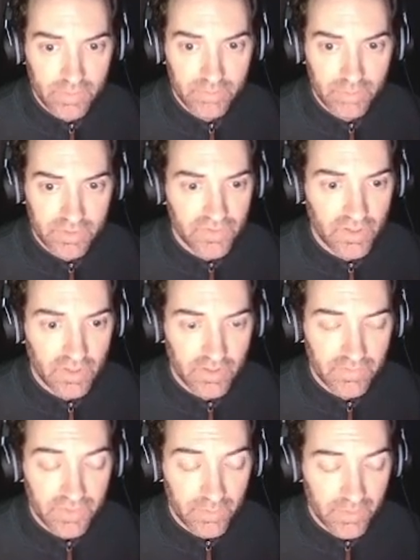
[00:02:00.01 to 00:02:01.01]

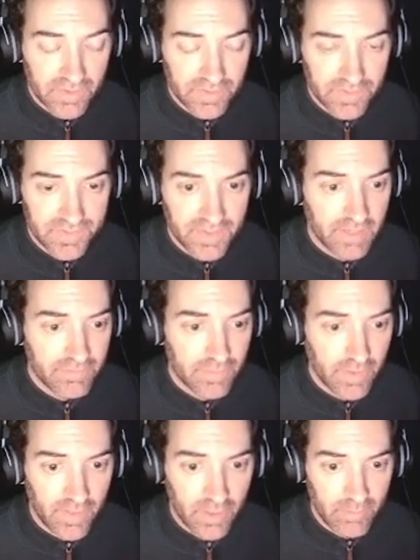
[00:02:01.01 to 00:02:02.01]
preserve some of this old
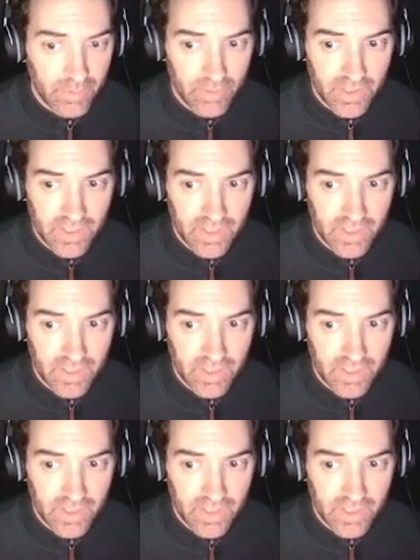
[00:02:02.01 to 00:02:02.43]
software, that'd be pretty